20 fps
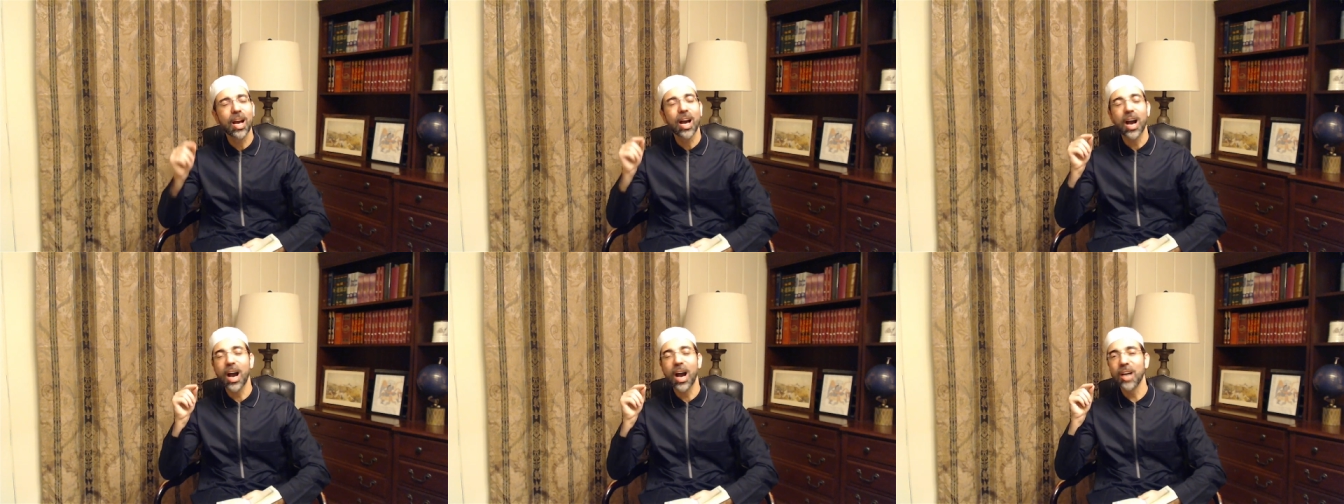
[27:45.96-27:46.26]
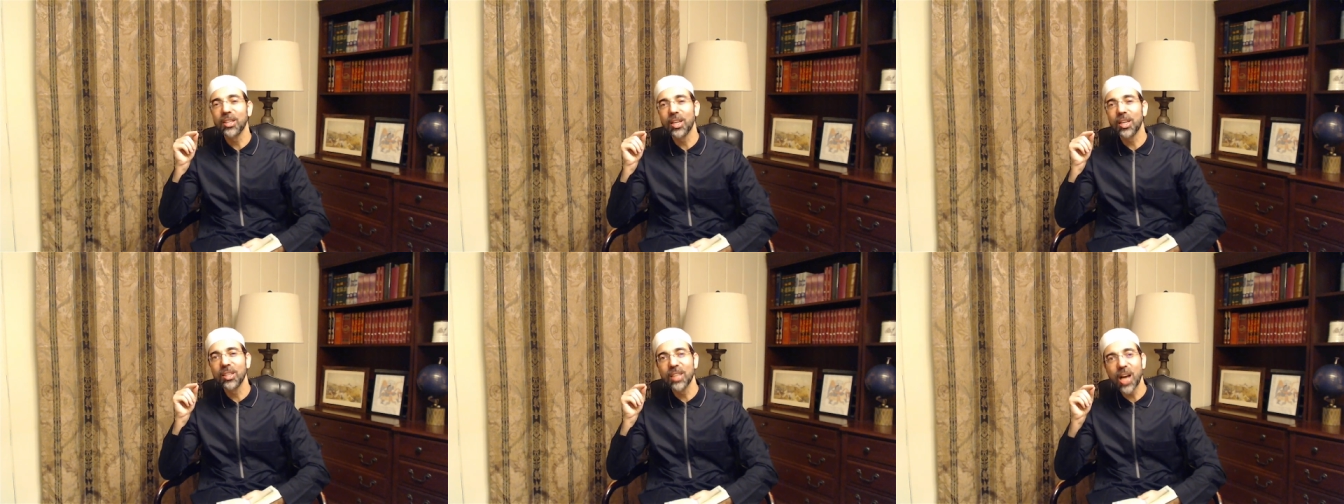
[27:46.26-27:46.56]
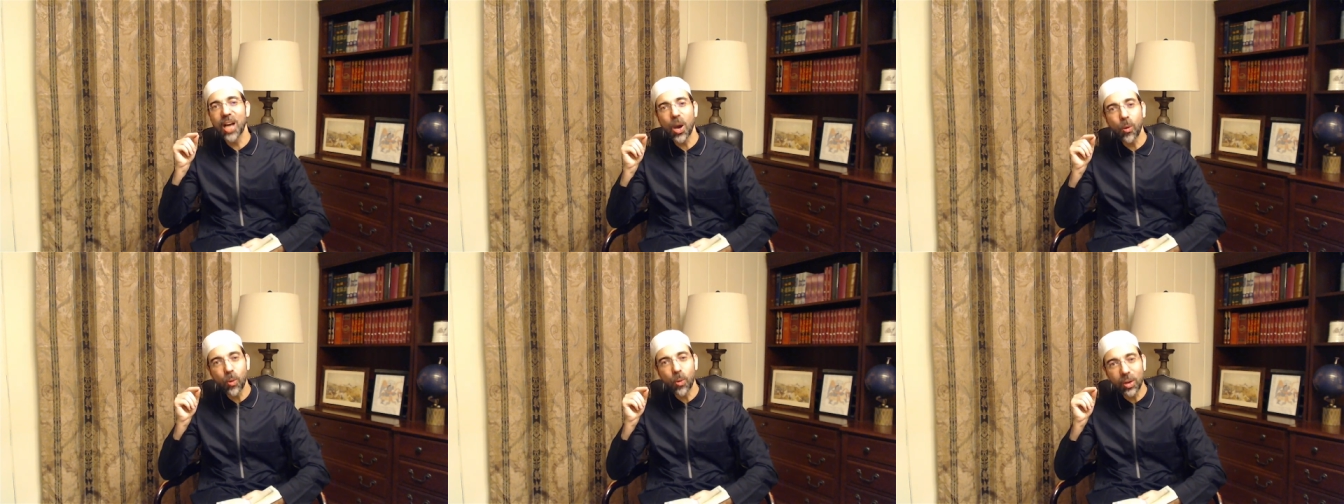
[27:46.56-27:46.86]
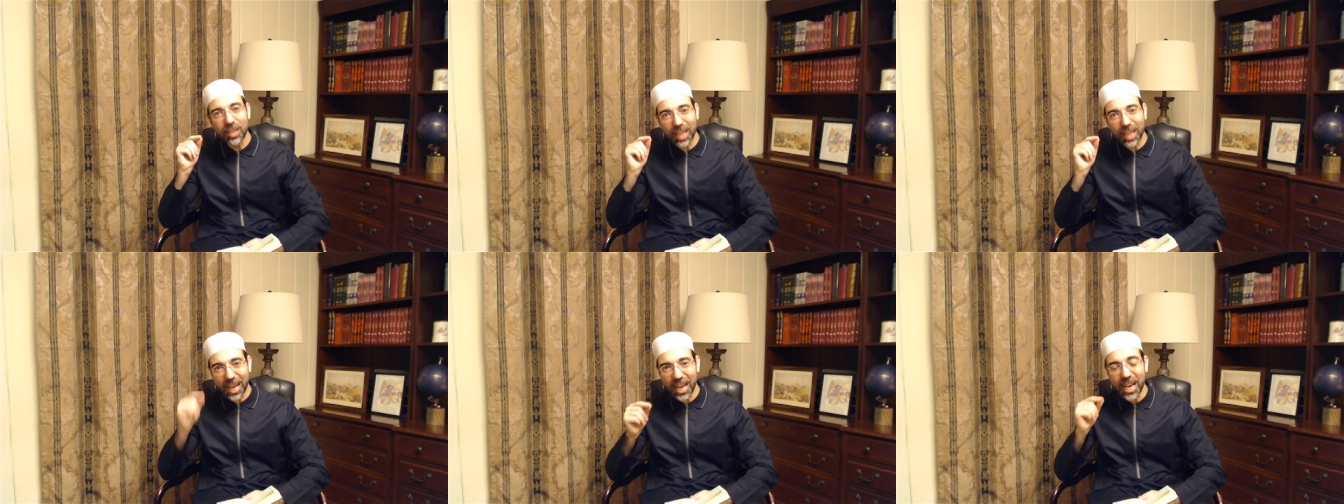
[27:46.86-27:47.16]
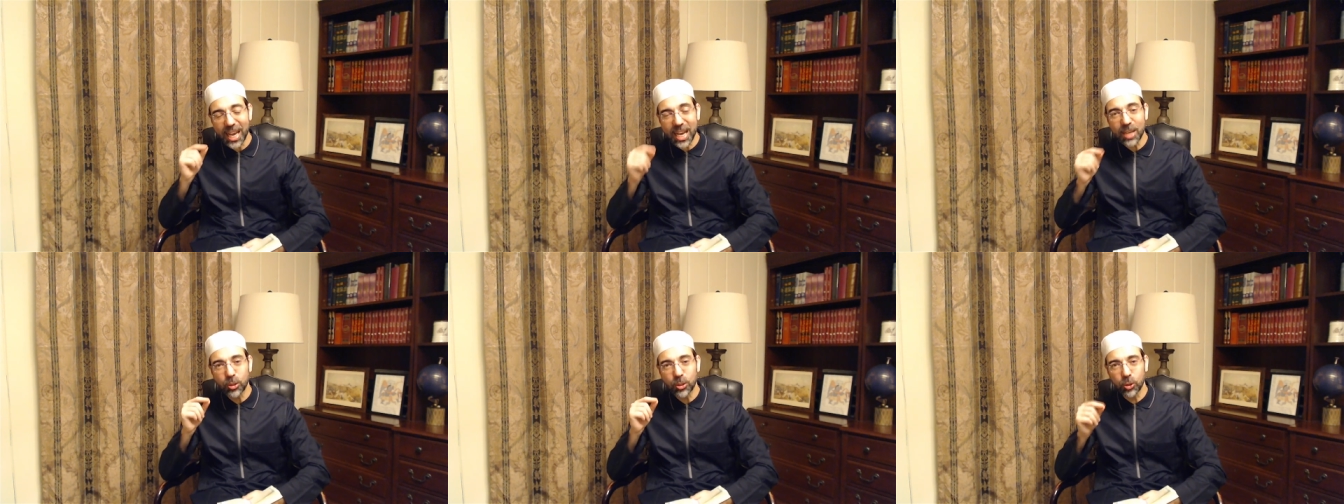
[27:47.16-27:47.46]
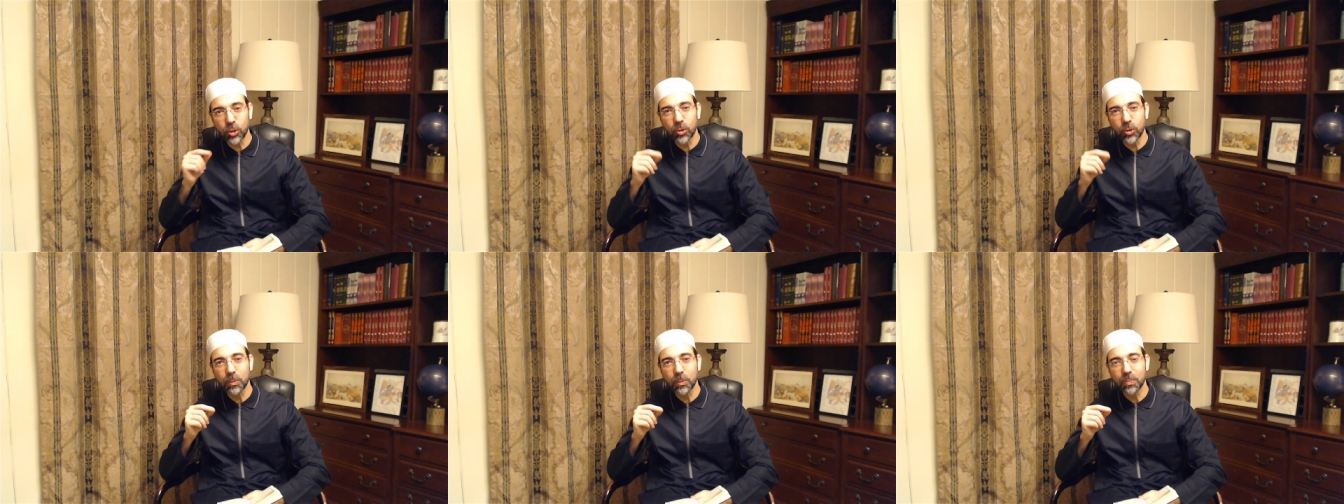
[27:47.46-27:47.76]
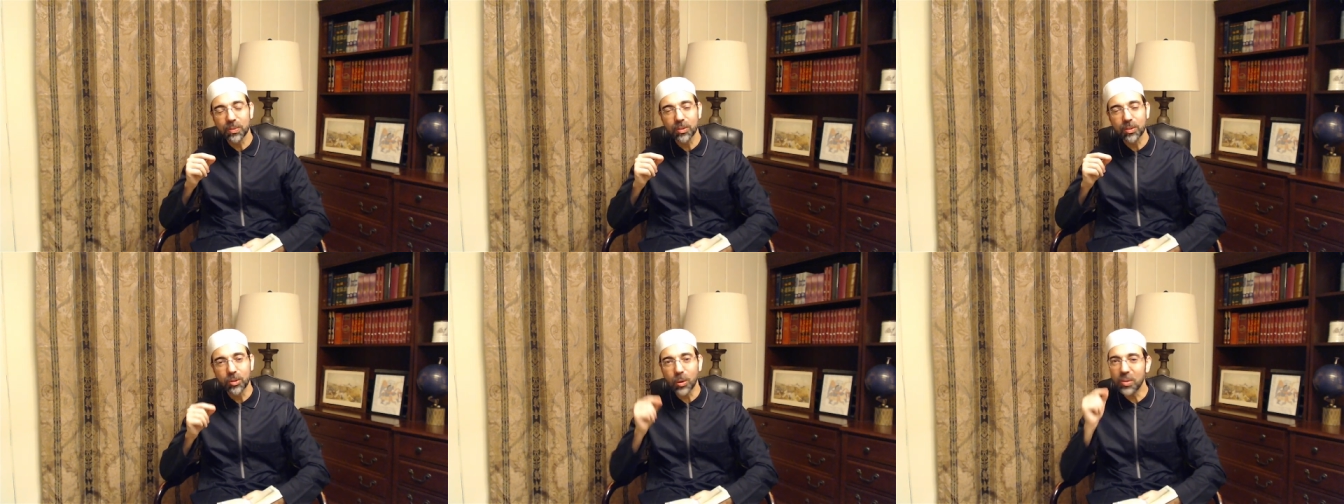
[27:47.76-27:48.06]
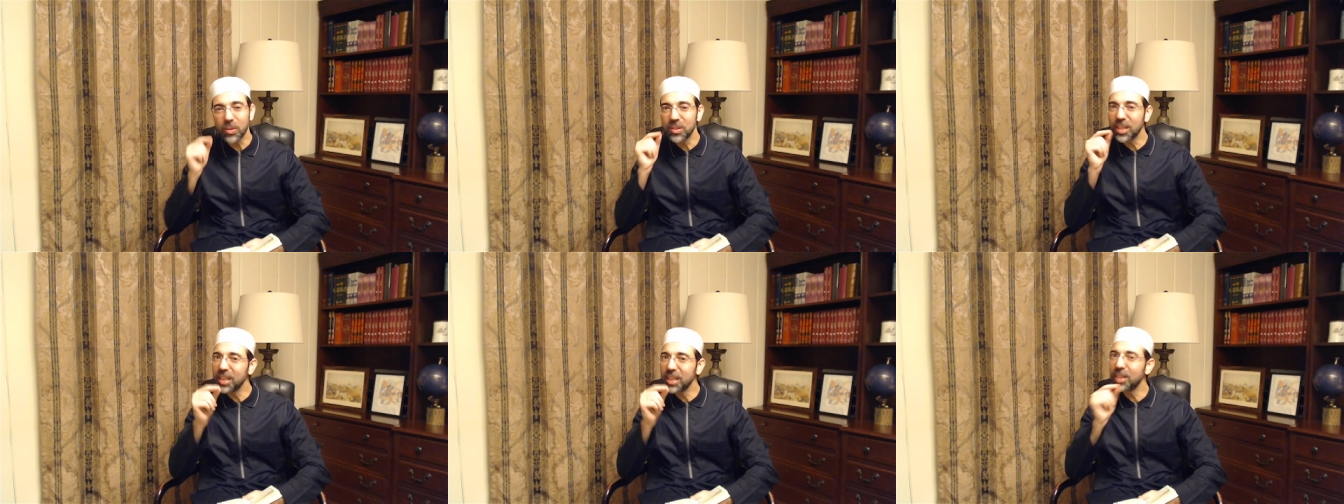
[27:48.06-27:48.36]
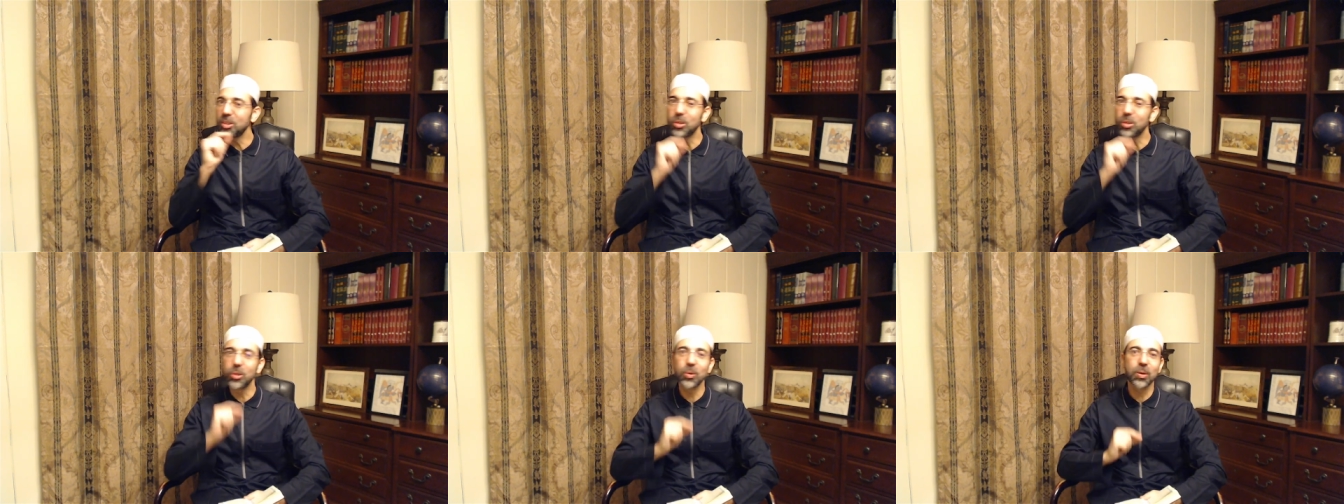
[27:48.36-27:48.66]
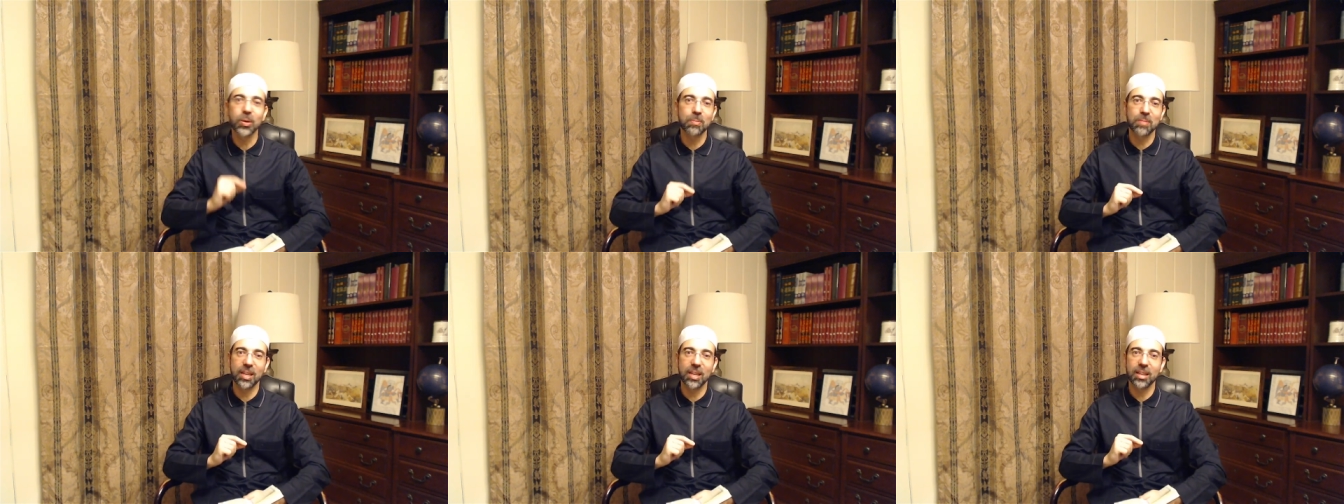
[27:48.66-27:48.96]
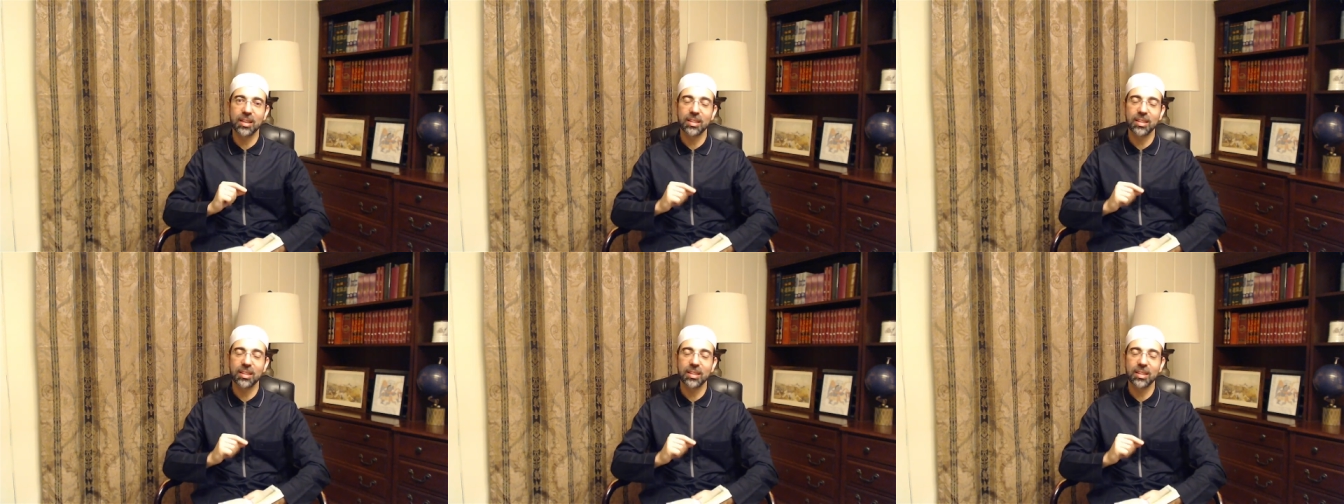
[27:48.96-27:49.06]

and Allah will aid you. Don't think it's you and me.